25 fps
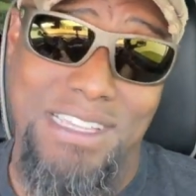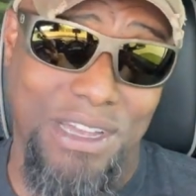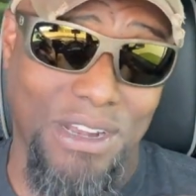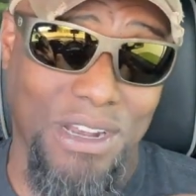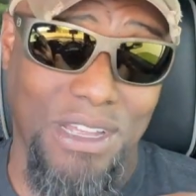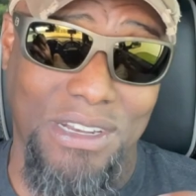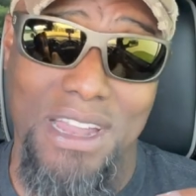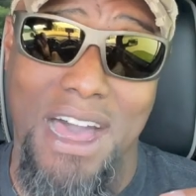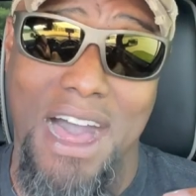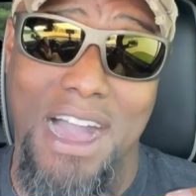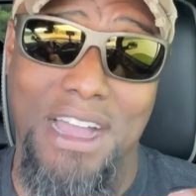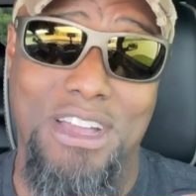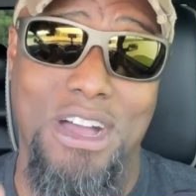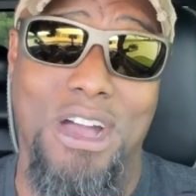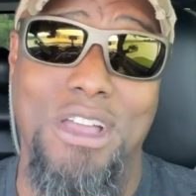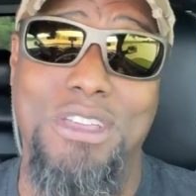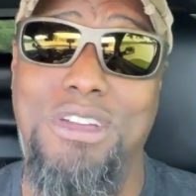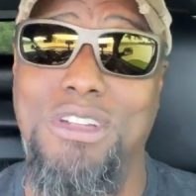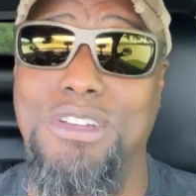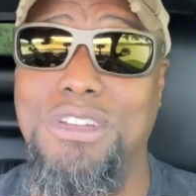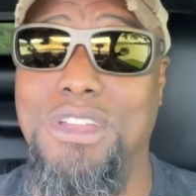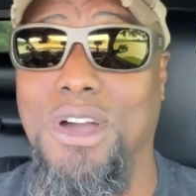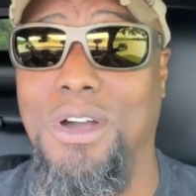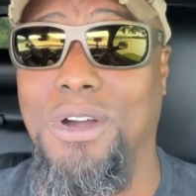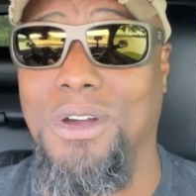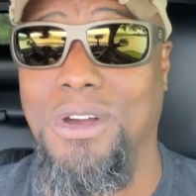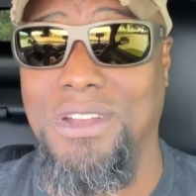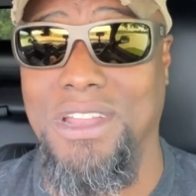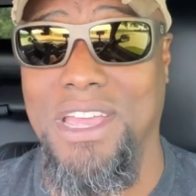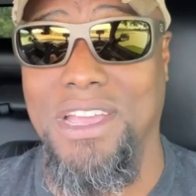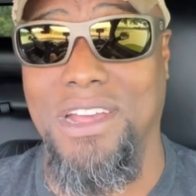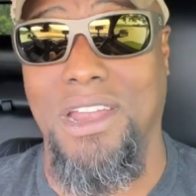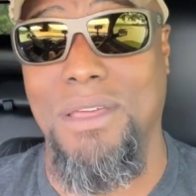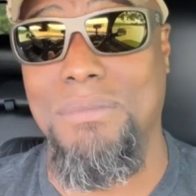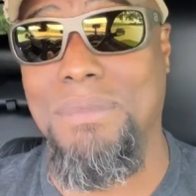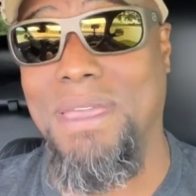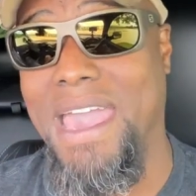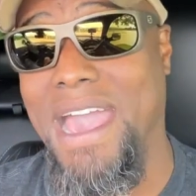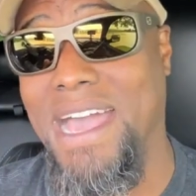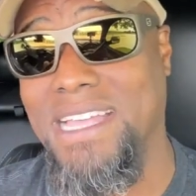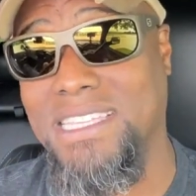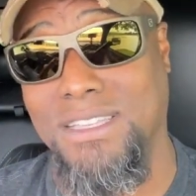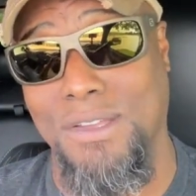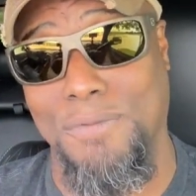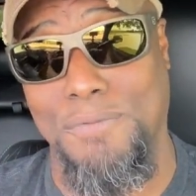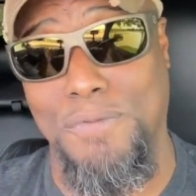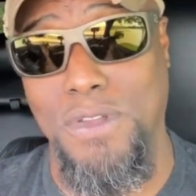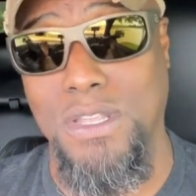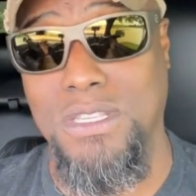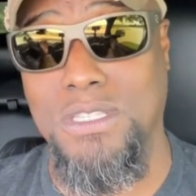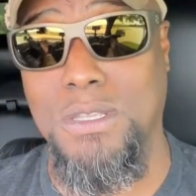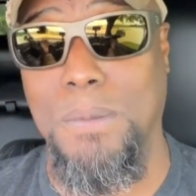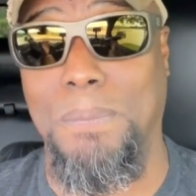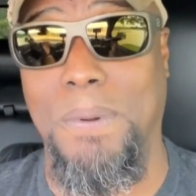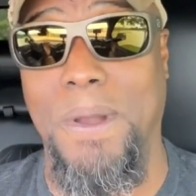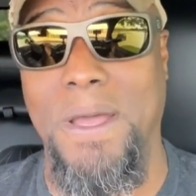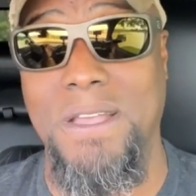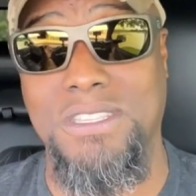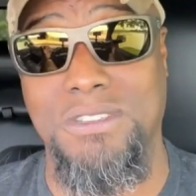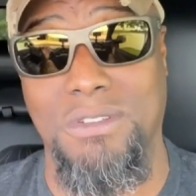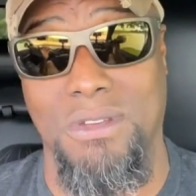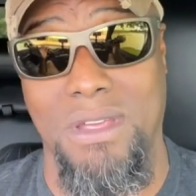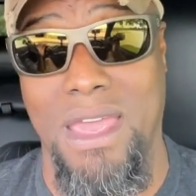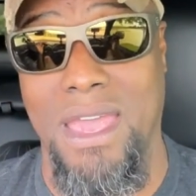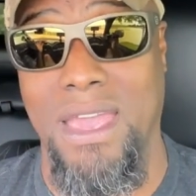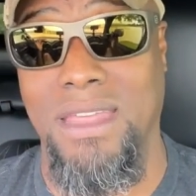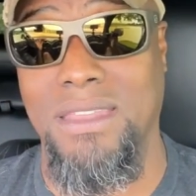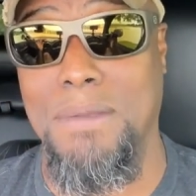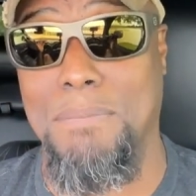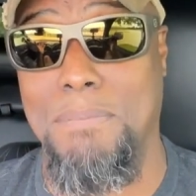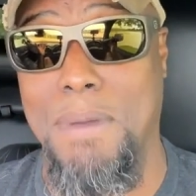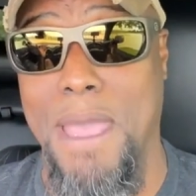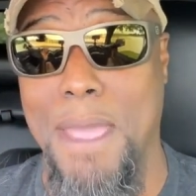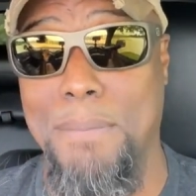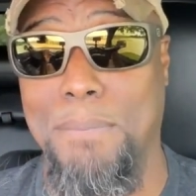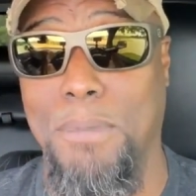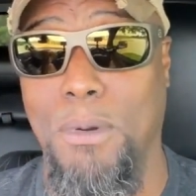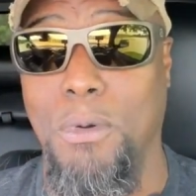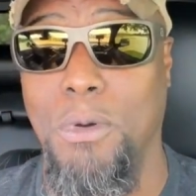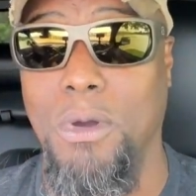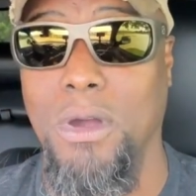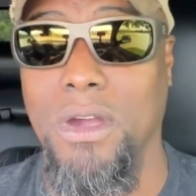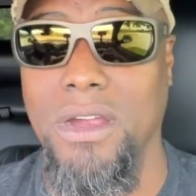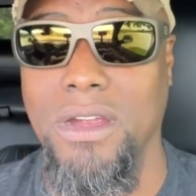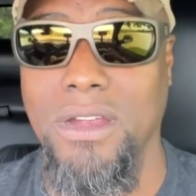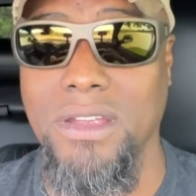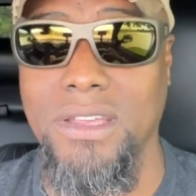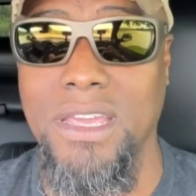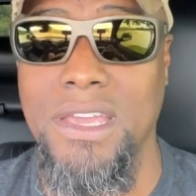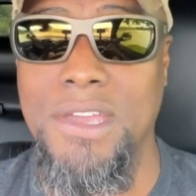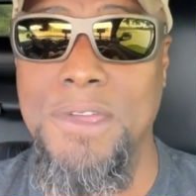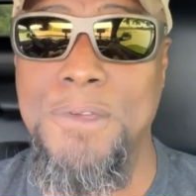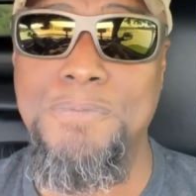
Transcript: they're gonna knock on your door, and they're gonna be asking for the suppressor and the paperwork.